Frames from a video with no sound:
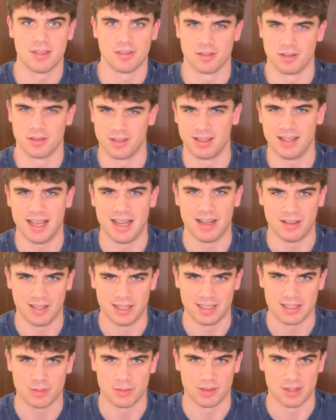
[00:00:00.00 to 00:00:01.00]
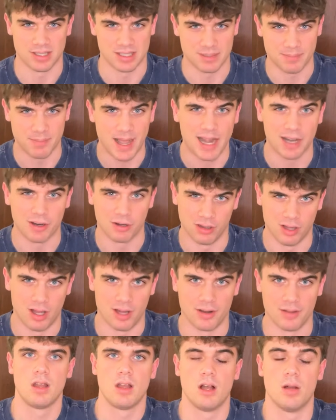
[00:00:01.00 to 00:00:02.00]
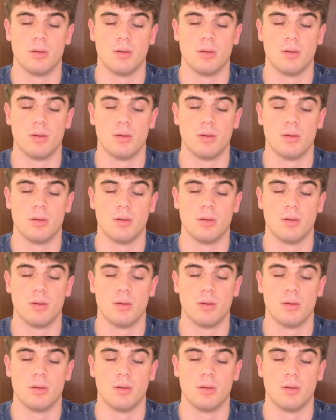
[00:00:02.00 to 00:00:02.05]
They're little outlets with a spiral on them.